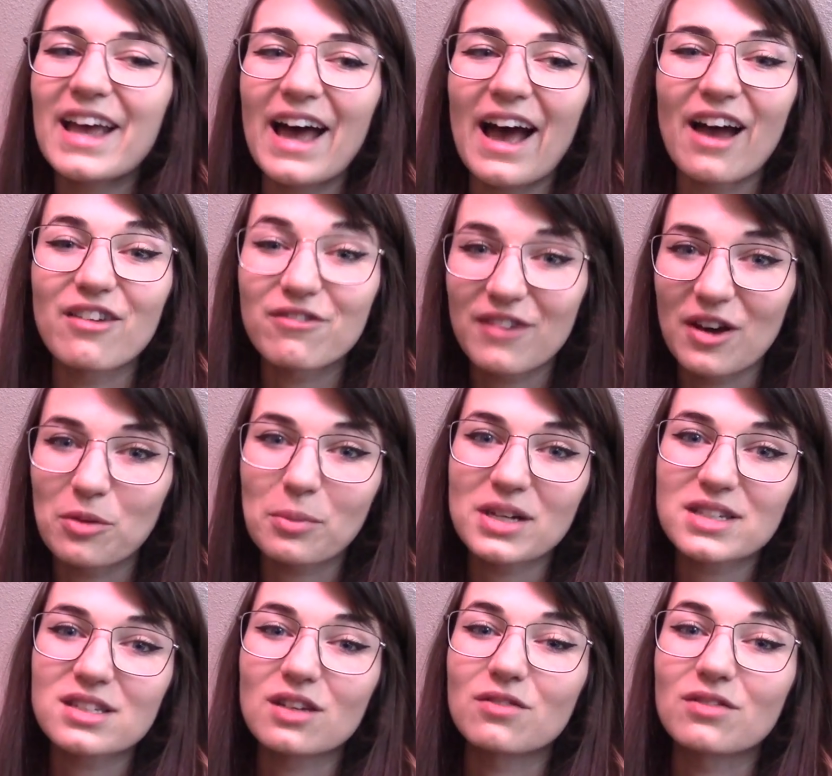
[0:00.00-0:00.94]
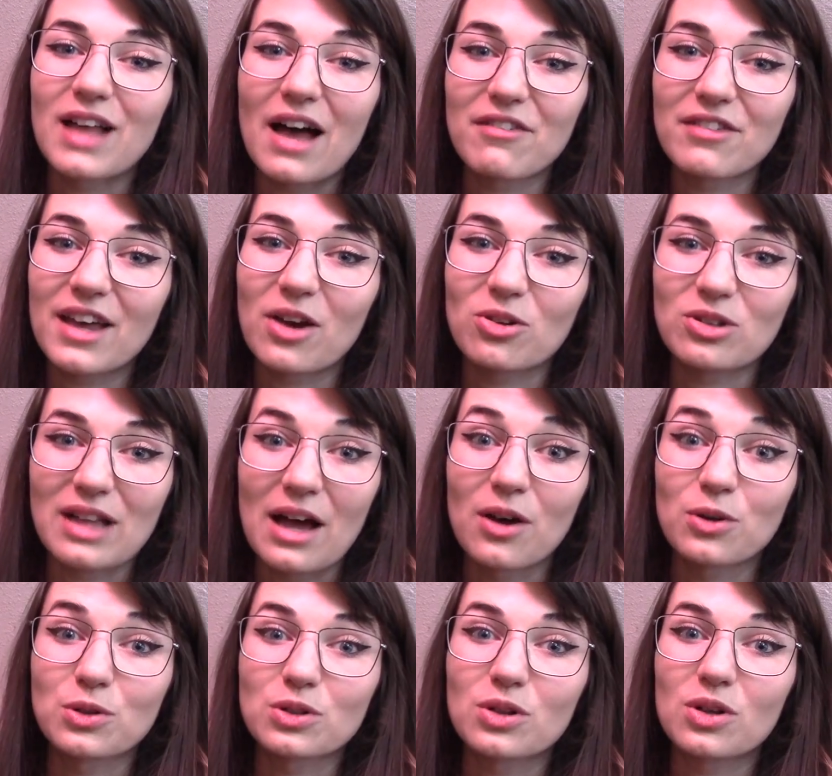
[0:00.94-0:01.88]
I found myself laughing out
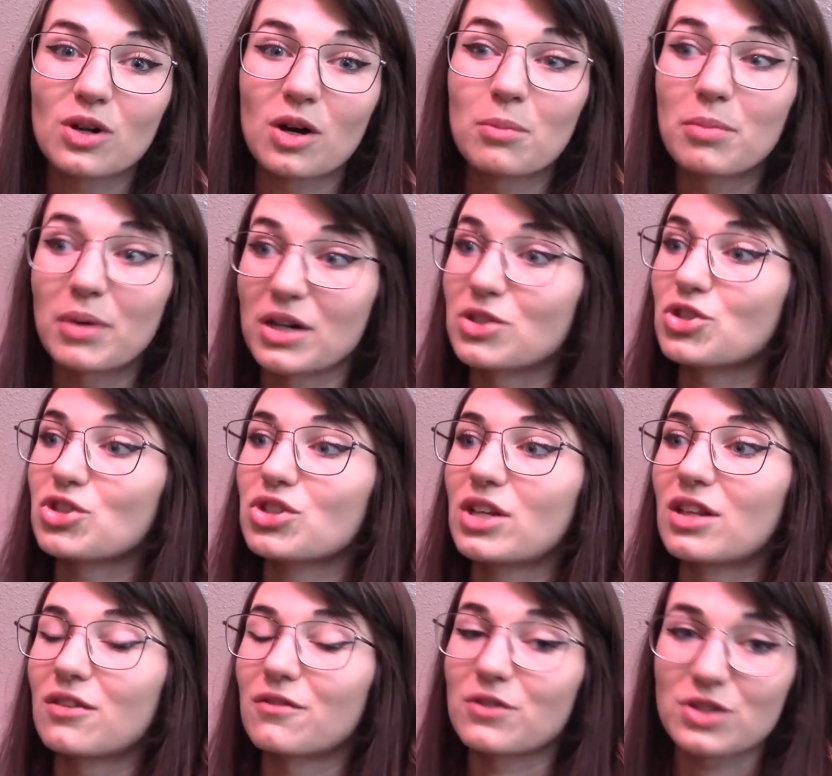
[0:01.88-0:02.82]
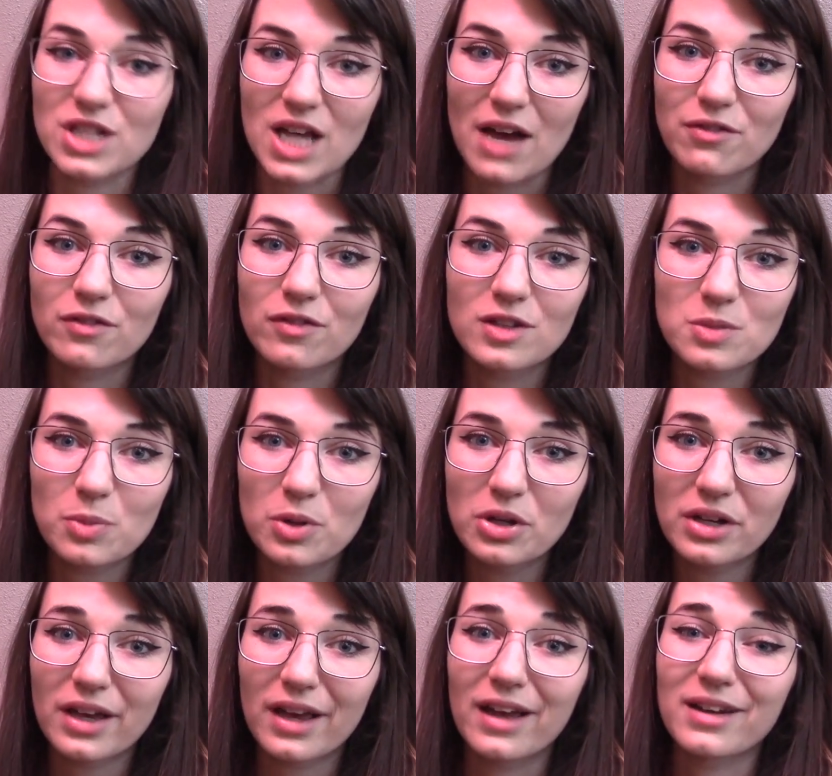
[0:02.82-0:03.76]
loud a bunch in the first half of this
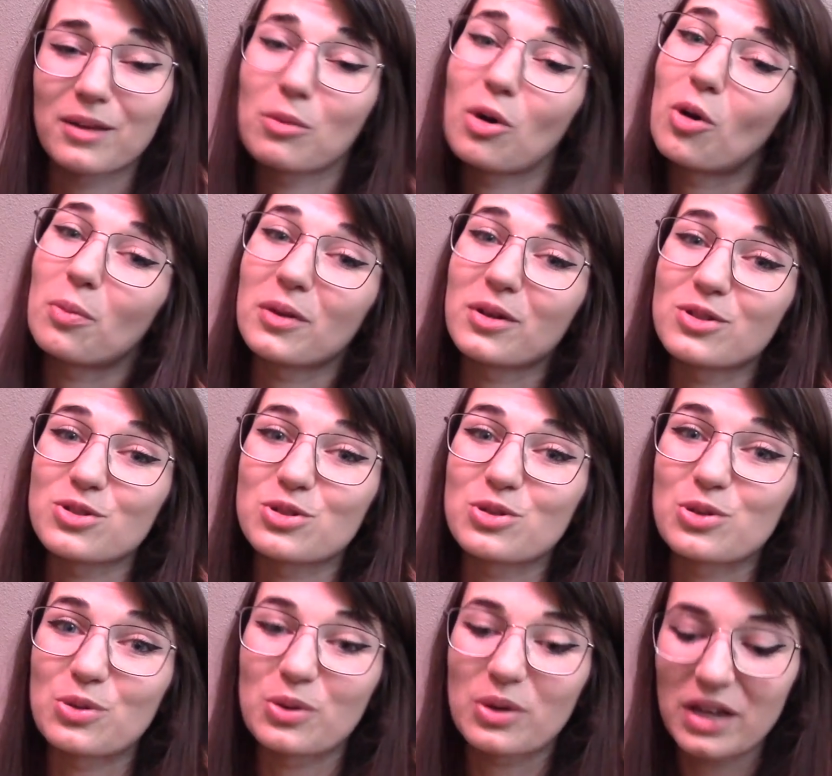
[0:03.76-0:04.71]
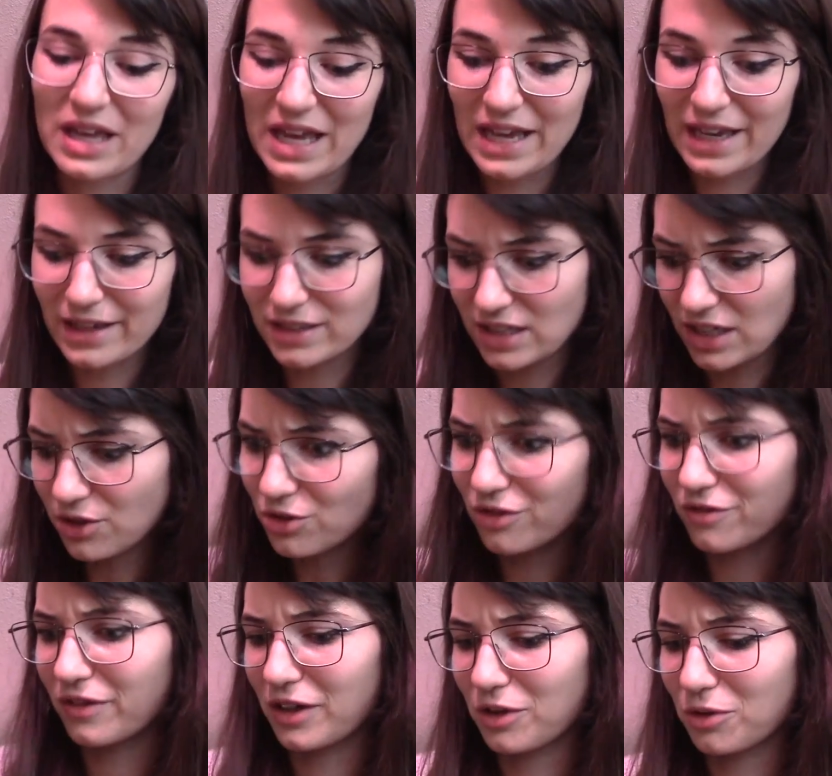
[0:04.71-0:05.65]
book, and I'm hoping to continue to
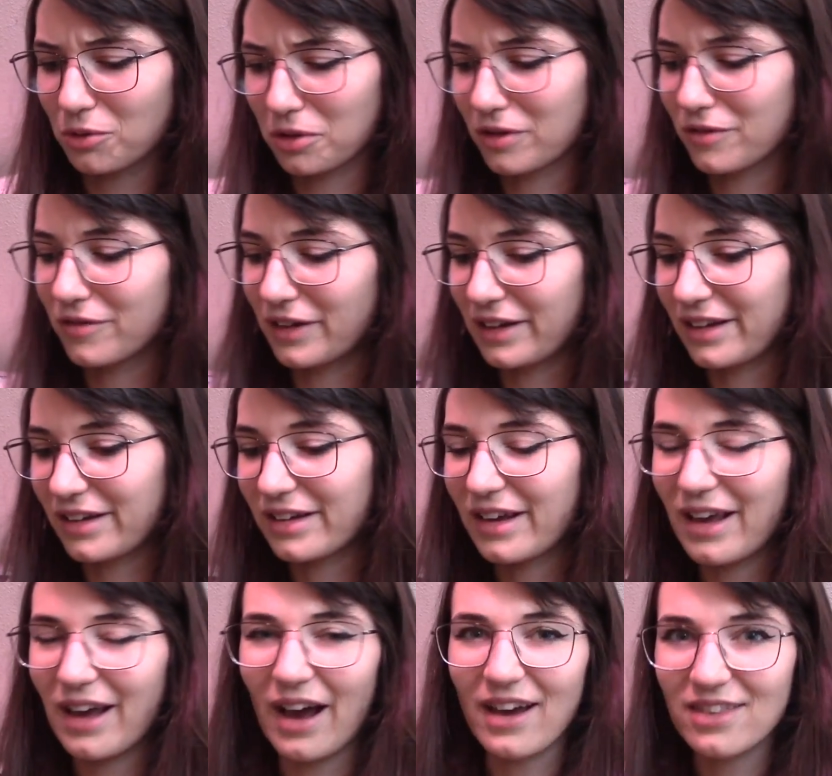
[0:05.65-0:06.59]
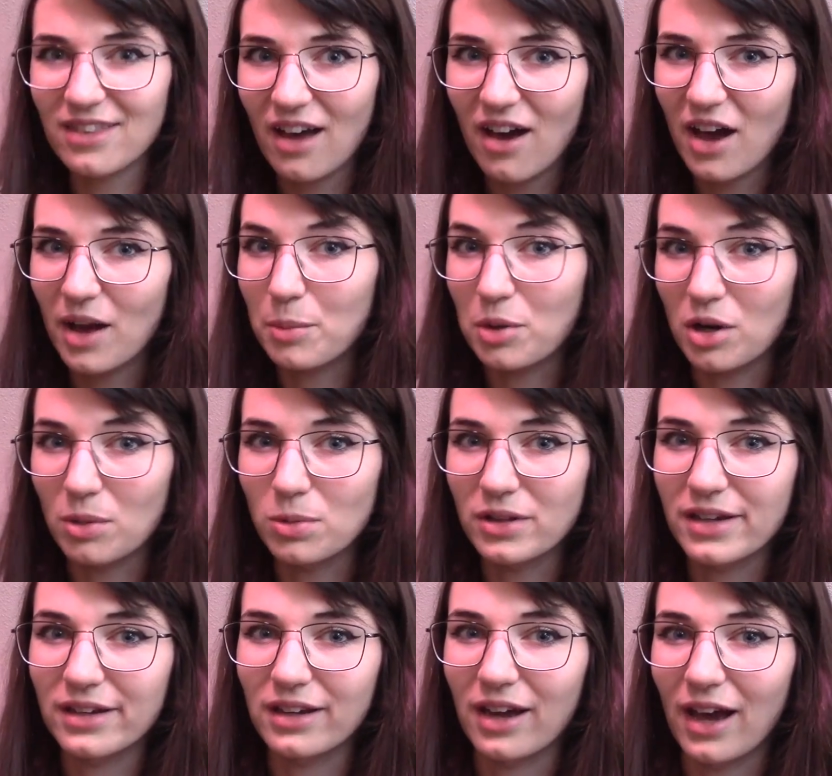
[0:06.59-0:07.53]
find it really funny. I thought Hyperbole
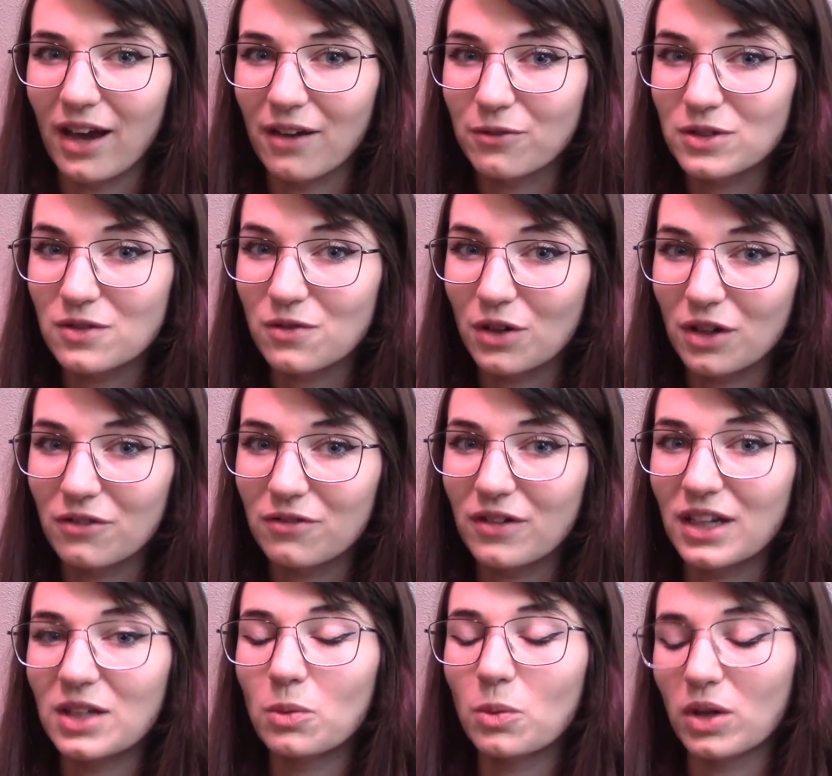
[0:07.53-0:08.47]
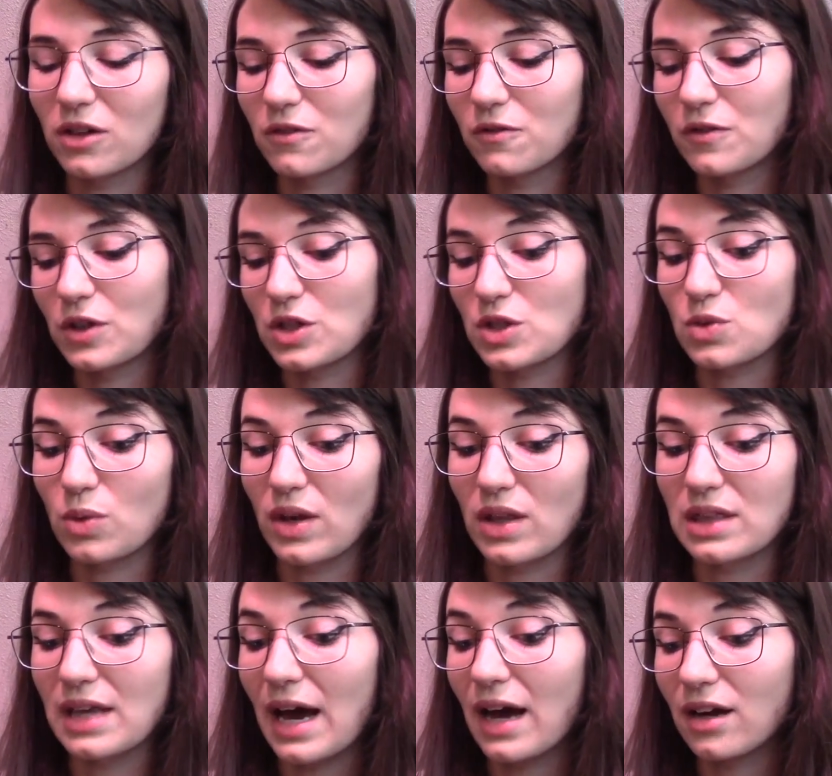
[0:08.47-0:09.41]
and a Half was very funny when I first
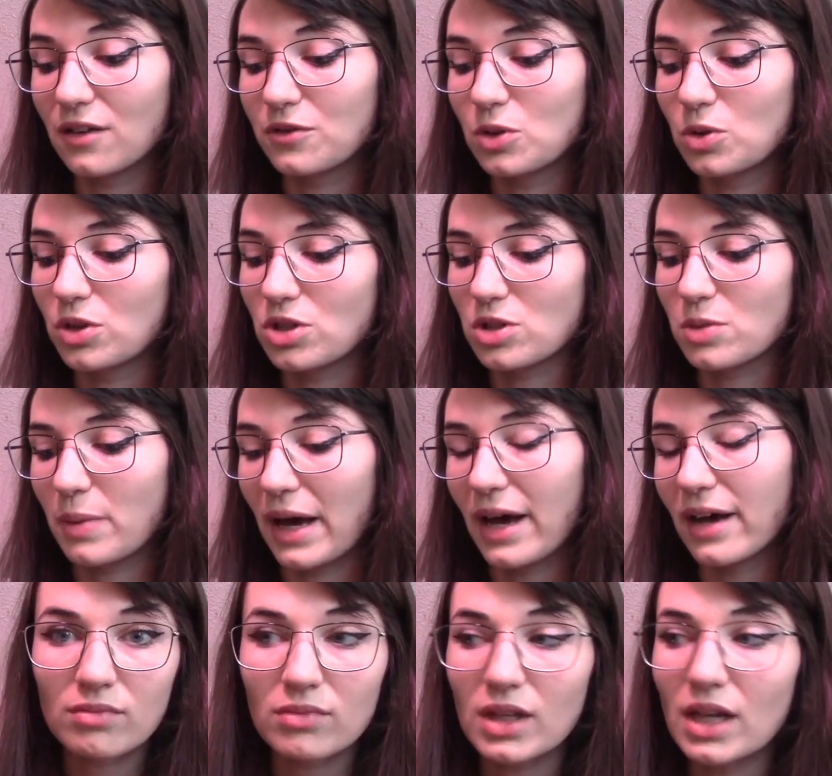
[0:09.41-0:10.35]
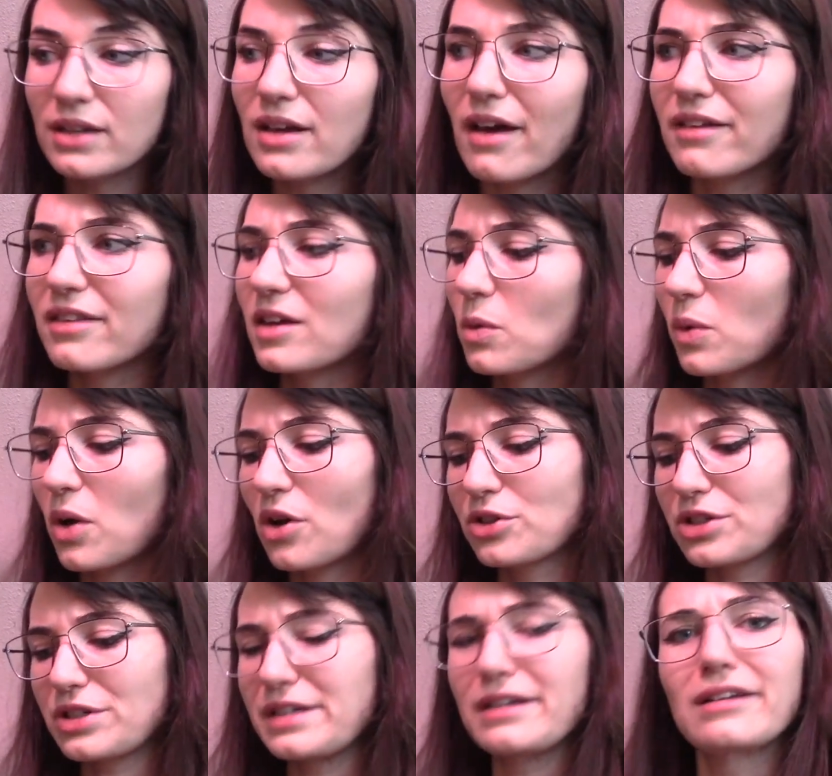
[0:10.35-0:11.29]
read that a few years back. And yeah, I think we all
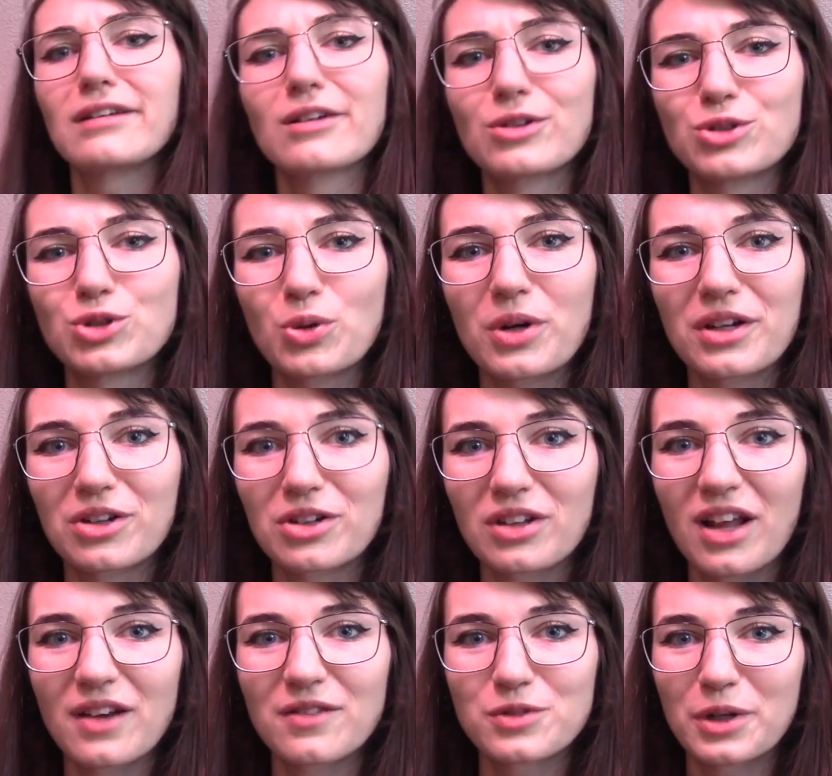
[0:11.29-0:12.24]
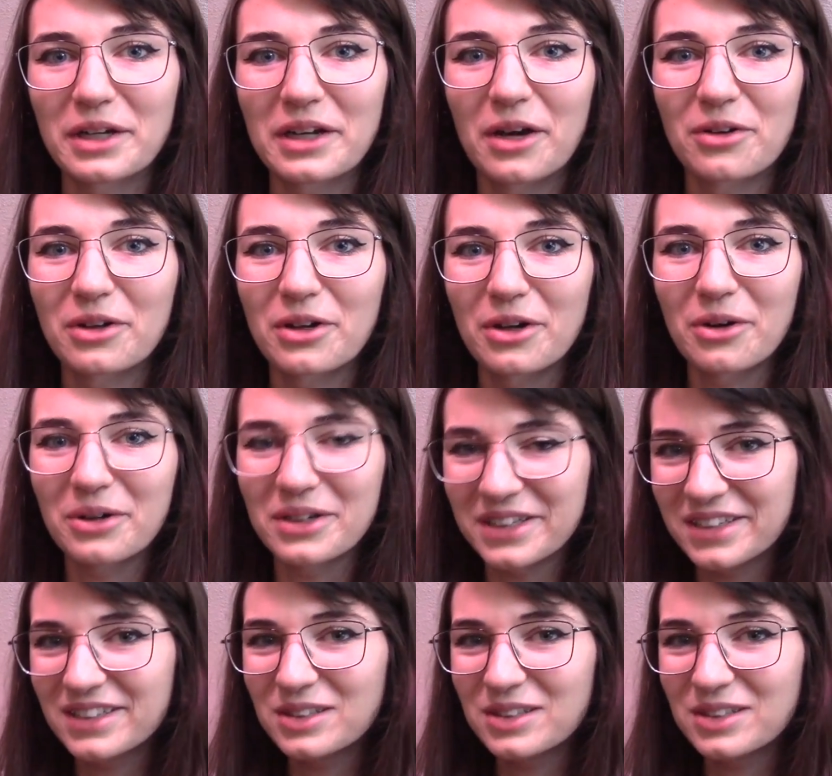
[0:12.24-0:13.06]
just need a little joy in our lives right now, you know?